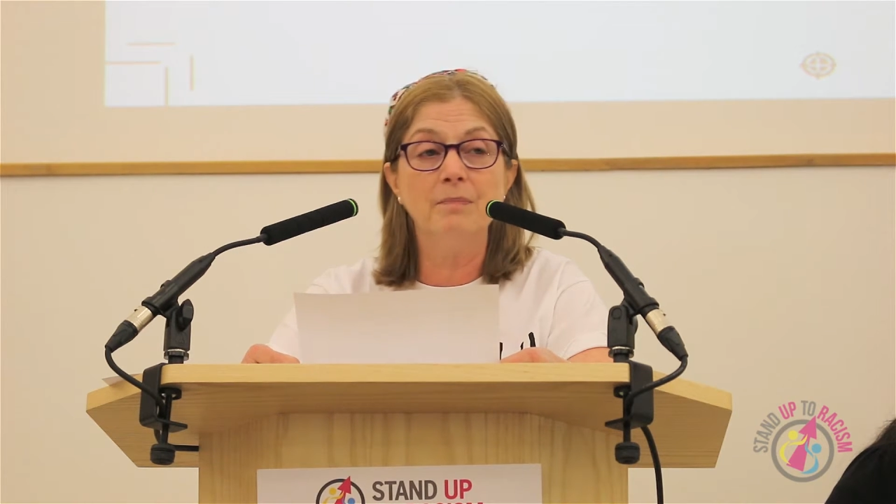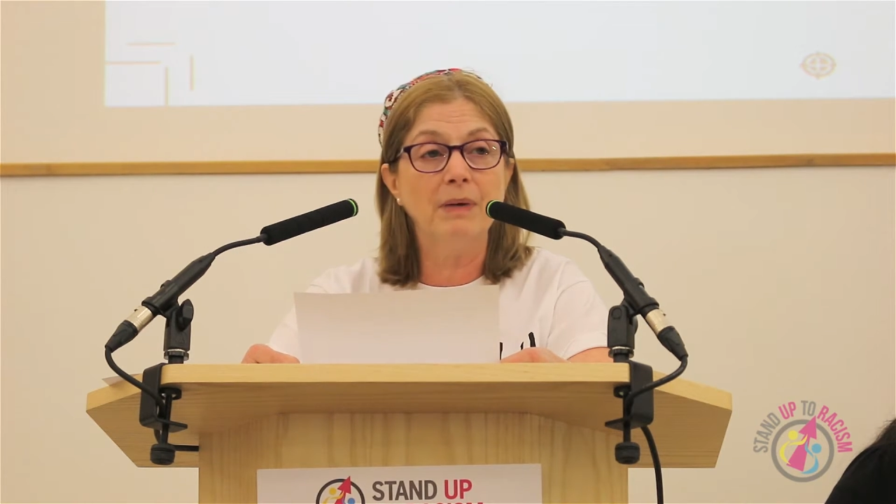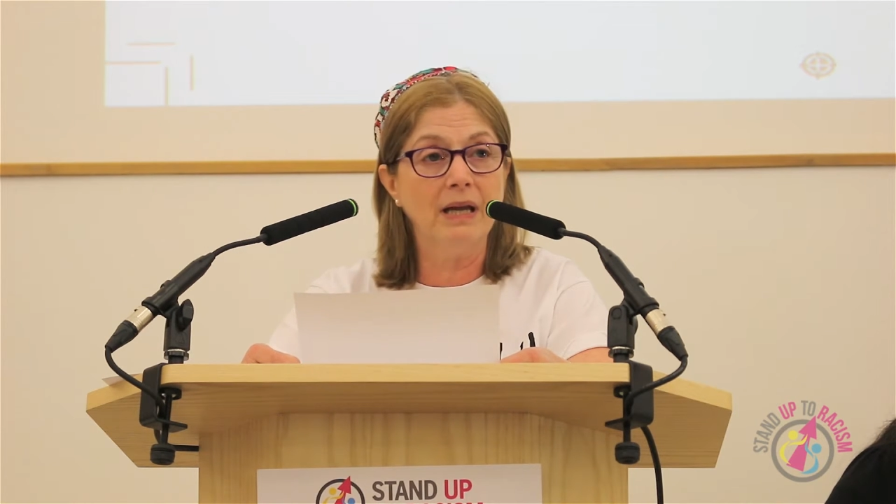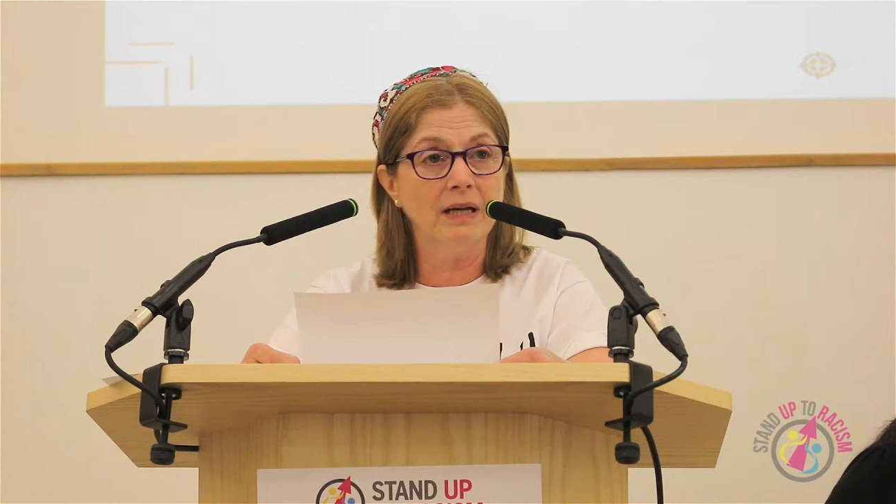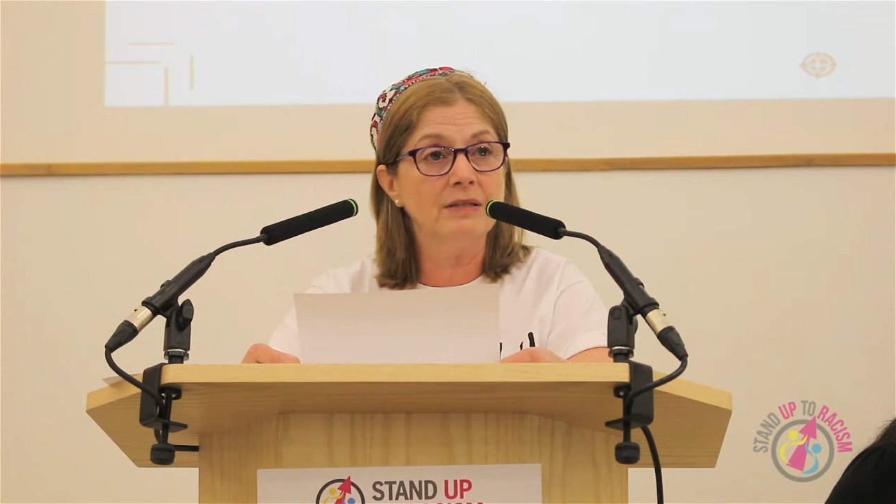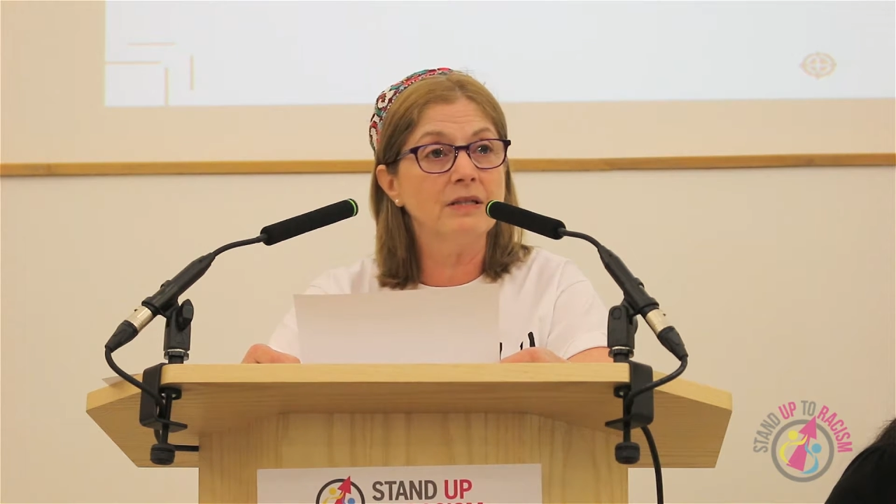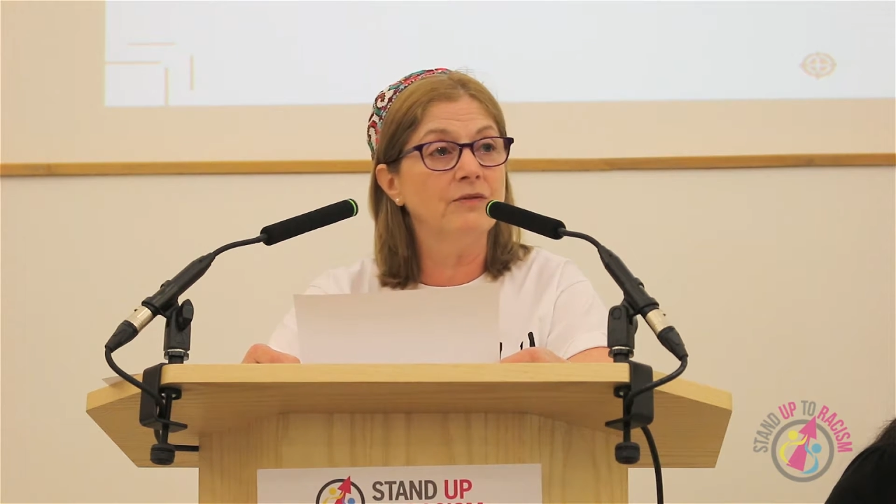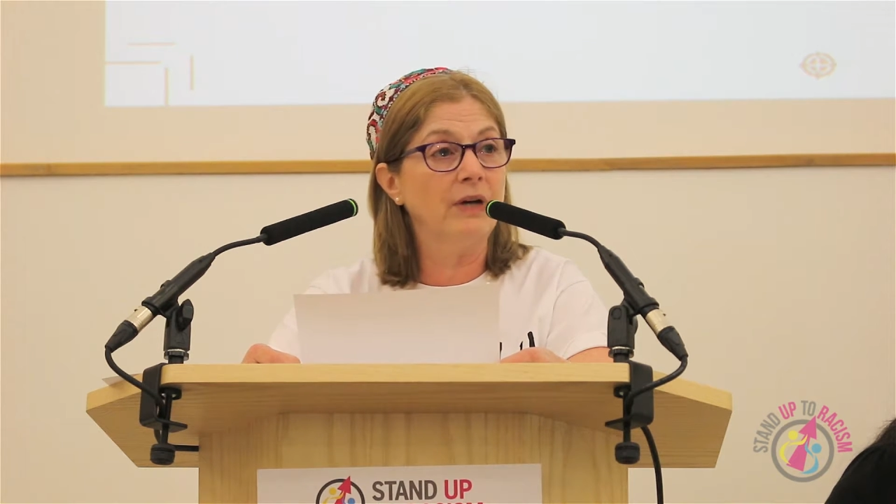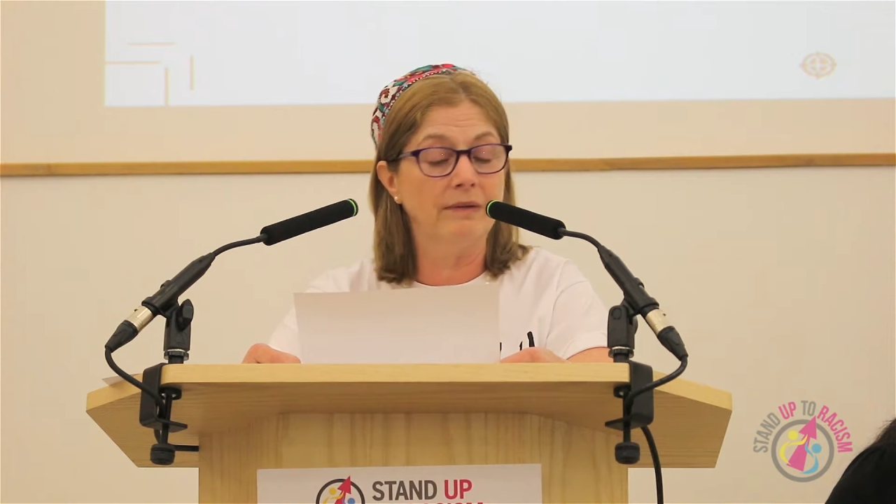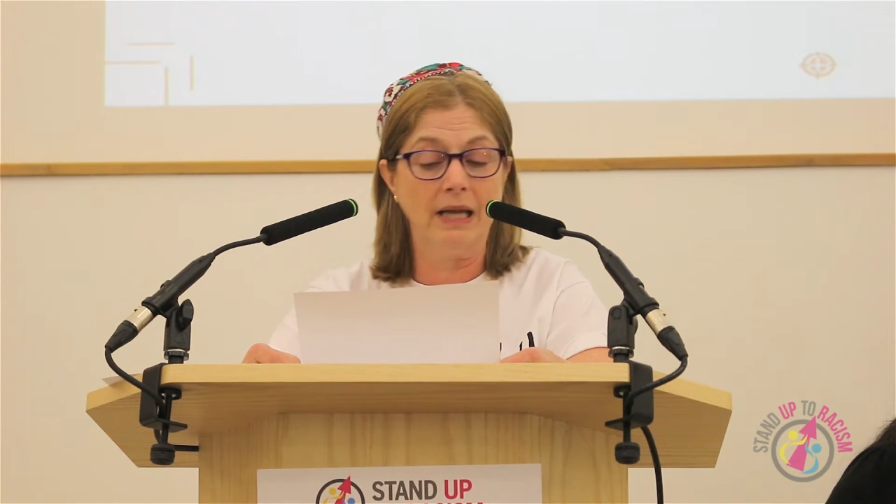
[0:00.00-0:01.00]
blood
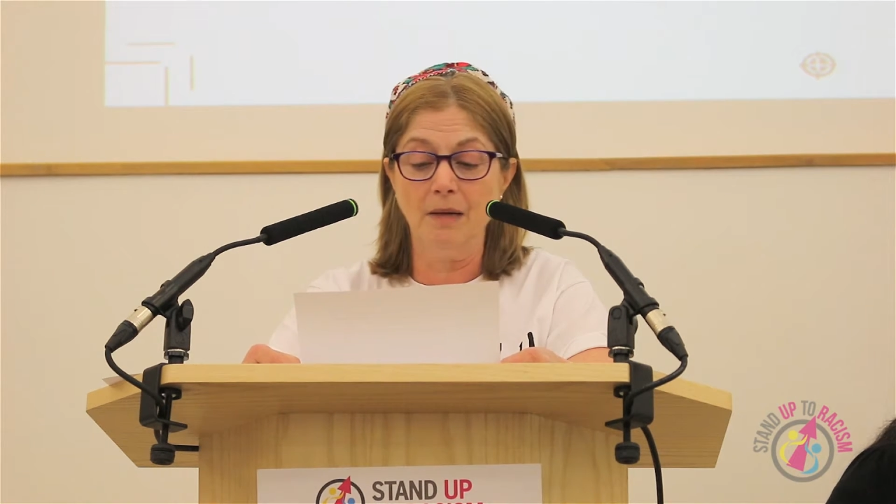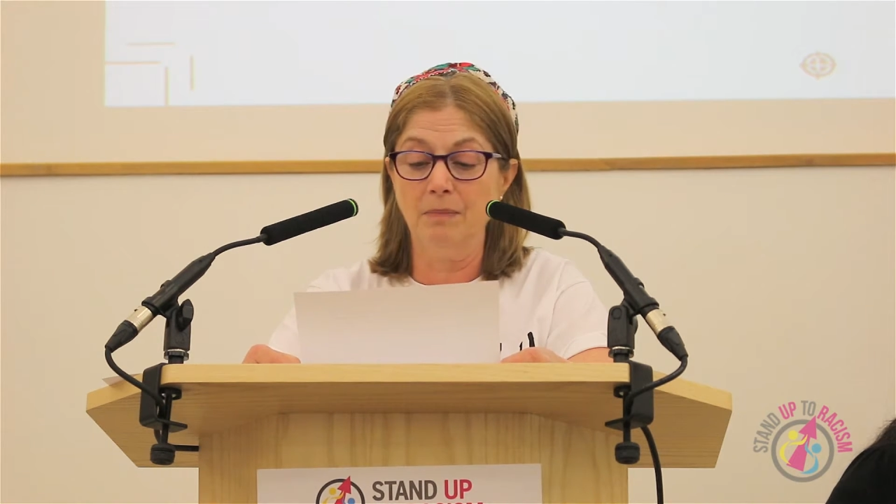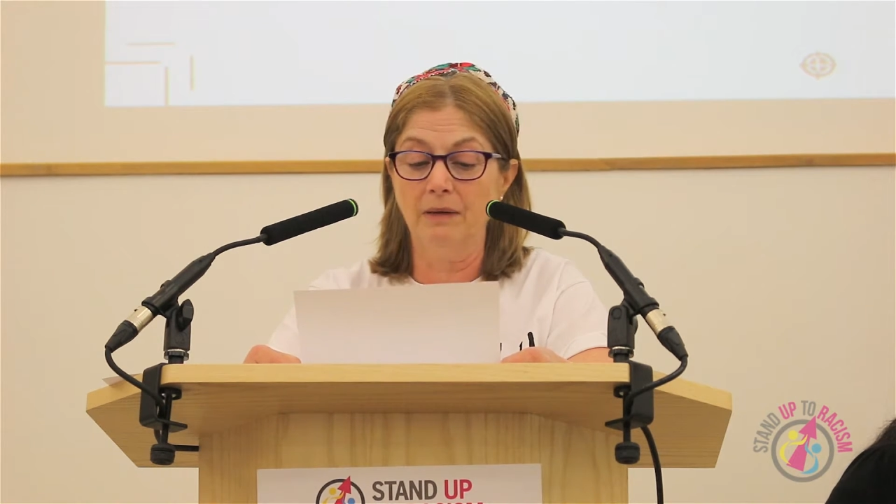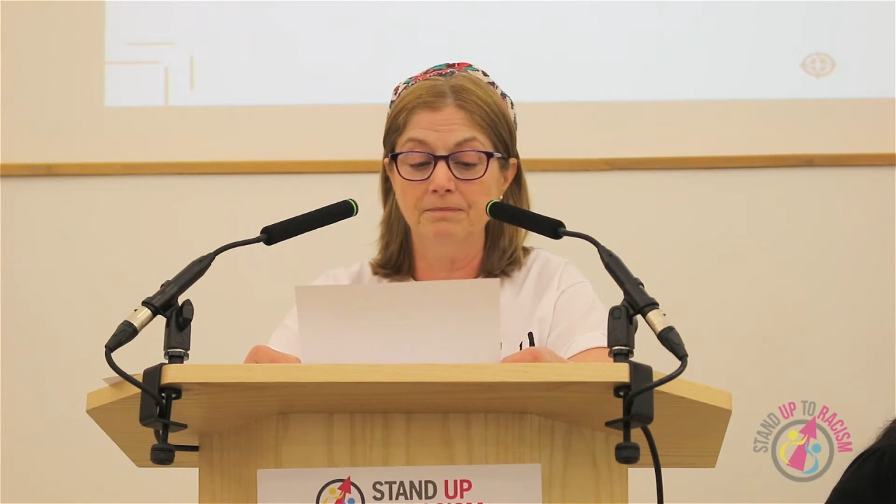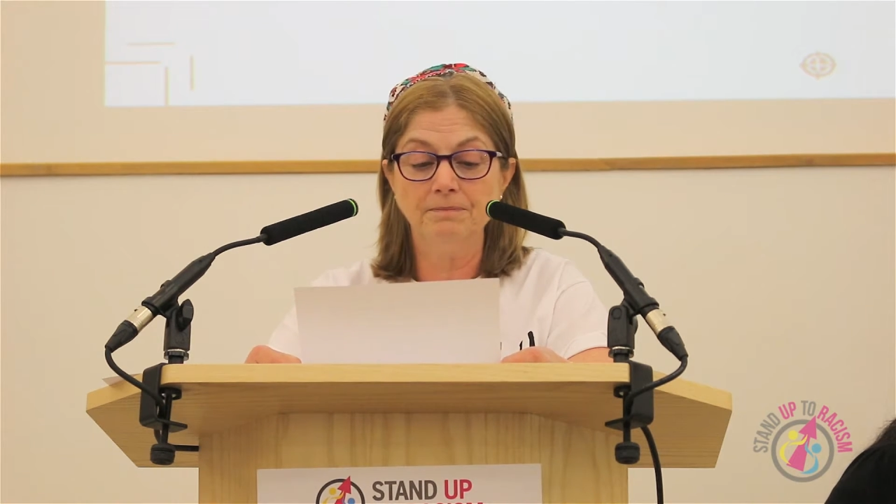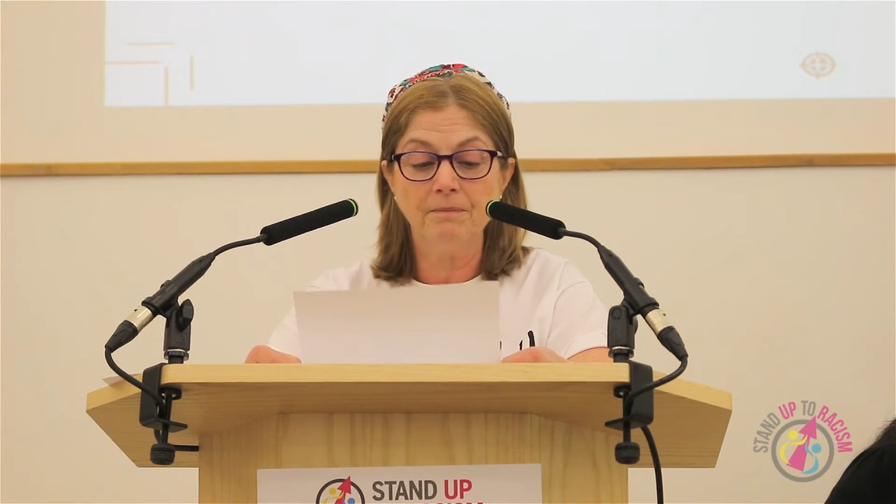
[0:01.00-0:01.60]
of our neighbour,